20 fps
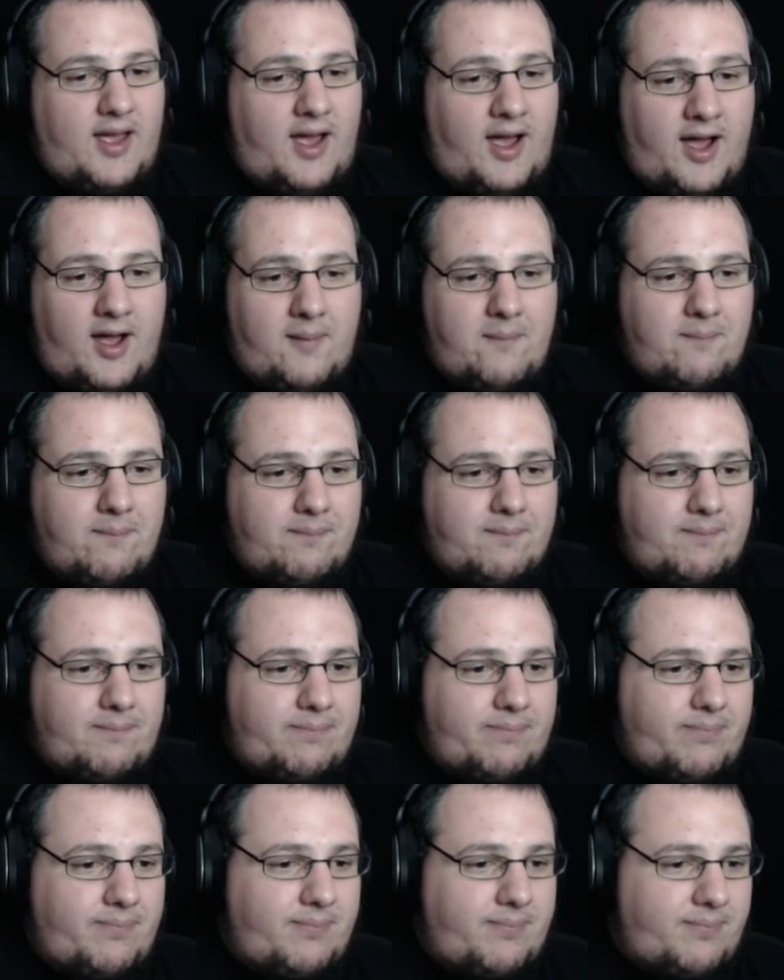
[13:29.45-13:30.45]

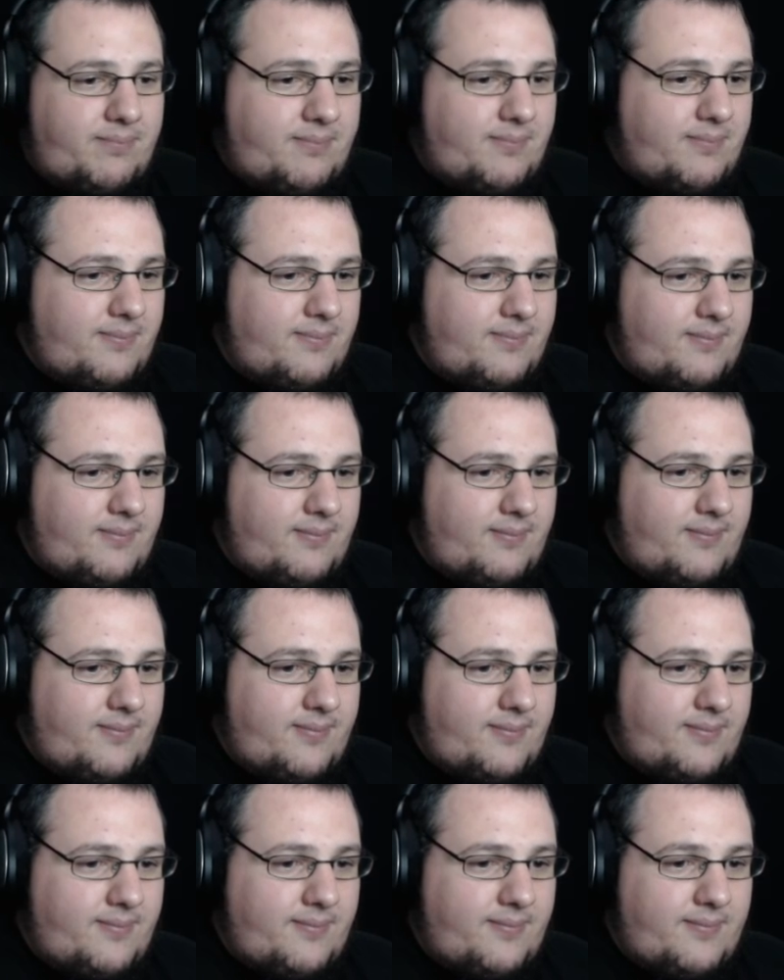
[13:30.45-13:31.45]

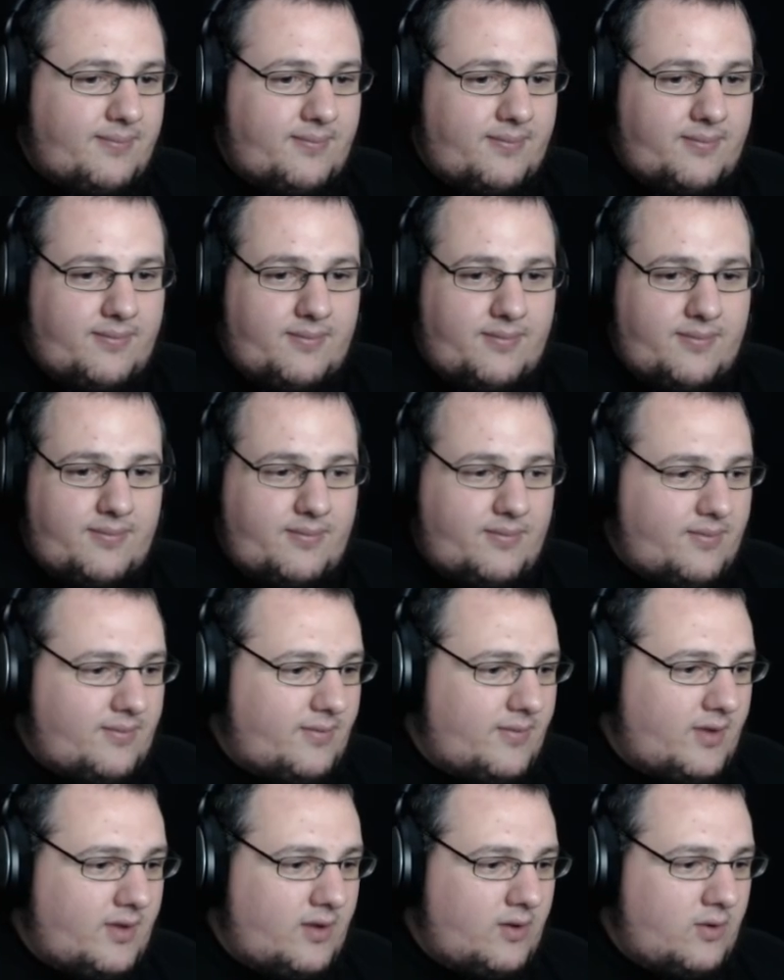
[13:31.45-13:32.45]

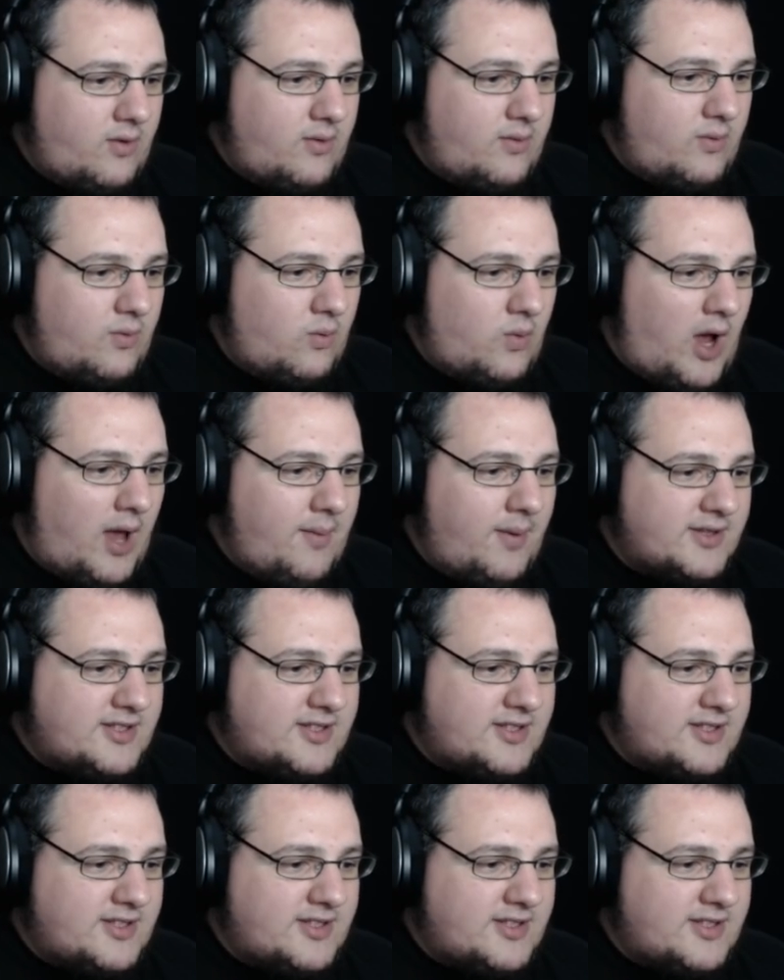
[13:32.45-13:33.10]
Why